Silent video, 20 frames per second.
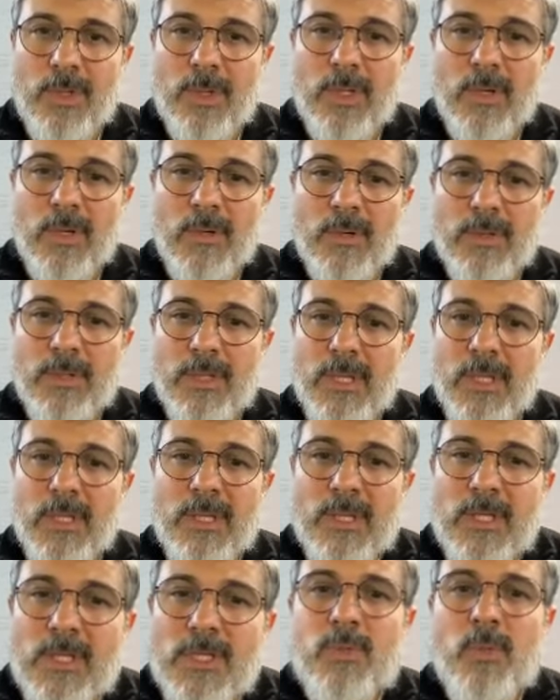You know,
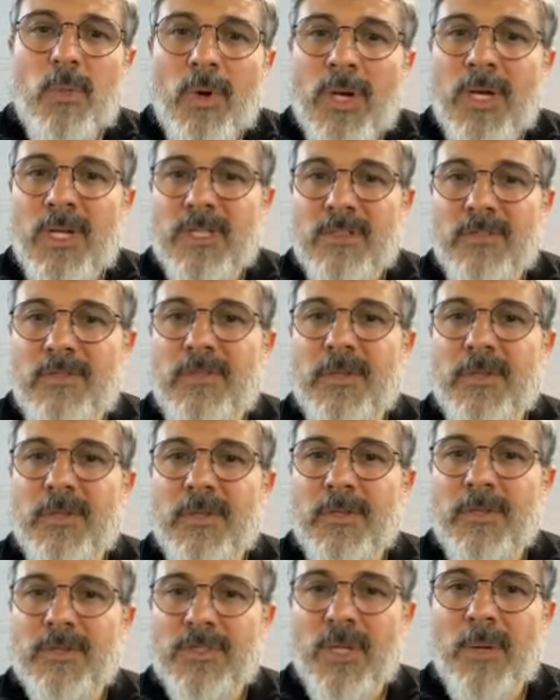you just wanted to
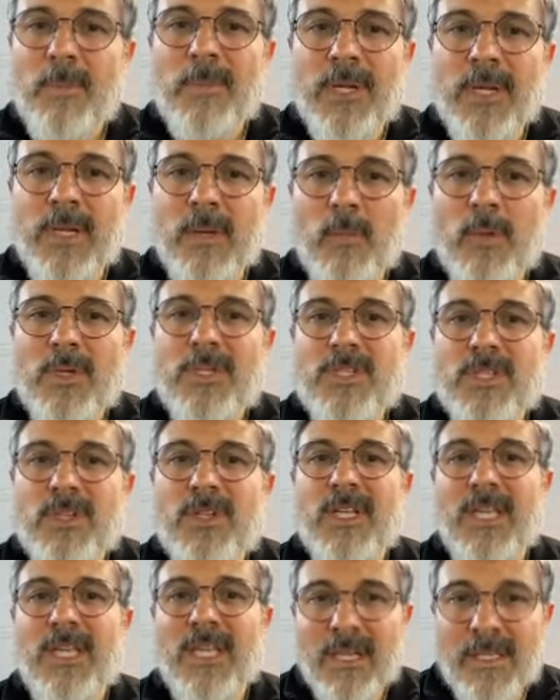feel somebody wasn't
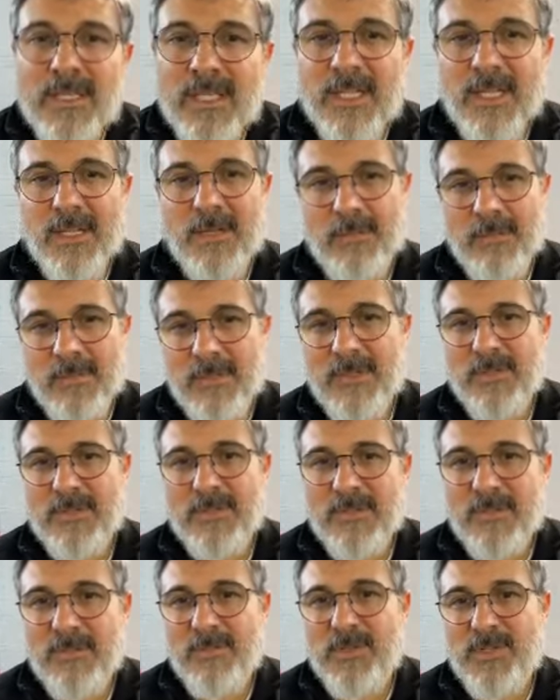going to yell at him
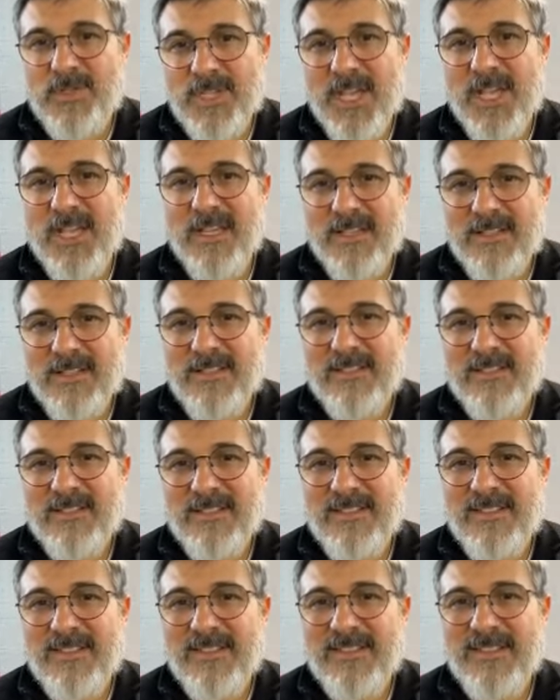for a second,
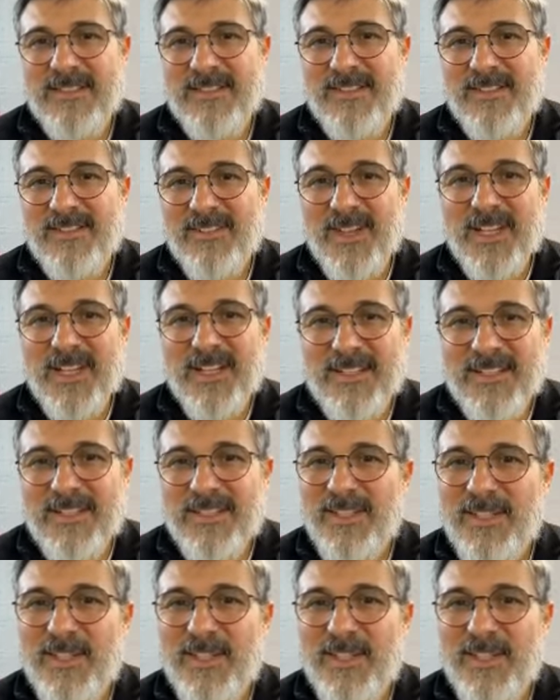right?